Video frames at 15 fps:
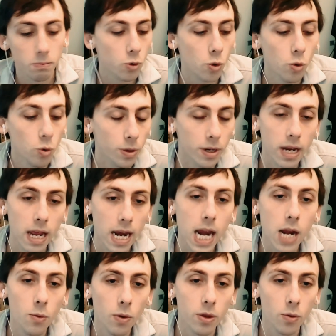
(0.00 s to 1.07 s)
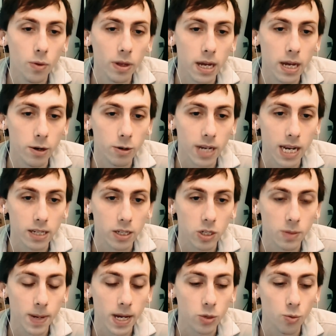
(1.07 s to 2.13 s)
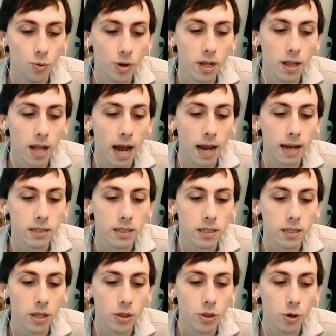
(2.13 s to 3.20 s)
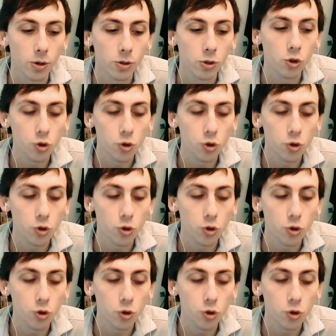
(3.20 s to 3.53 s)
Google and anyone that really understands this space realizes that there is